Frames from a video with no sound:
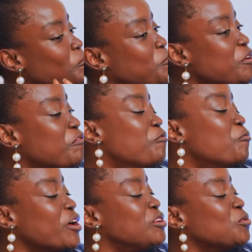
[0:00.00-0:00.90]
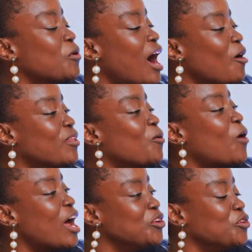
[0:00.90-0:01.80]
to how they
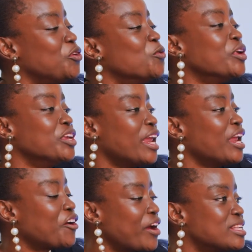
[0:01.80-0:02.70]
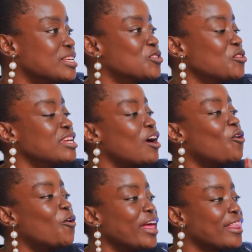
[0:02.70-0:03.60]
will handle you when you're in a crisis, because you're
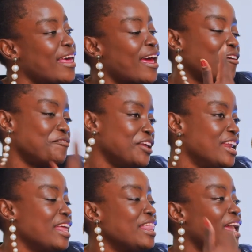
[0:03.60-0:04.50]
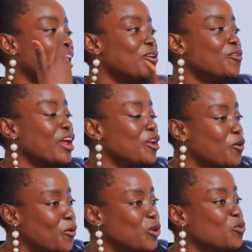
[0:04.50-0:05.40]
going there every day. They
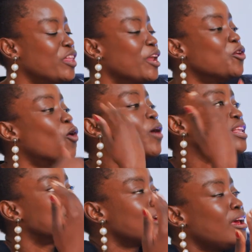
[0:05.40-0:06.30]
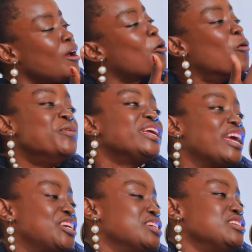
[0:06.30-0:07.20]
know you, they know what
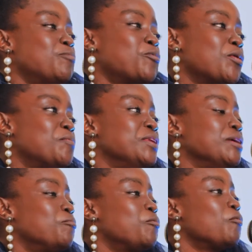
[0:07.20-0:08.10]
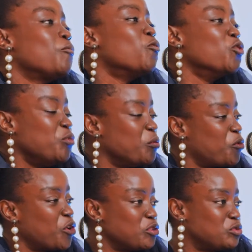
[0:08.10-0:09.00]
complications you probably could be
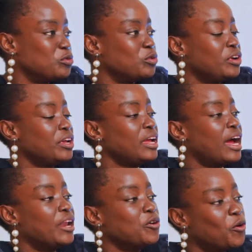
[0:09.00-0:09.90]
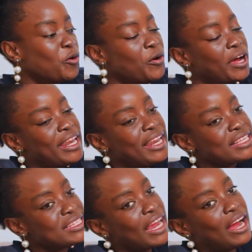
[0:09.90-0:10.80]
prone to, and
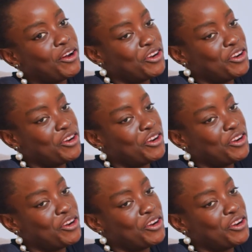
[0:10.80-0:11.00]
let's take our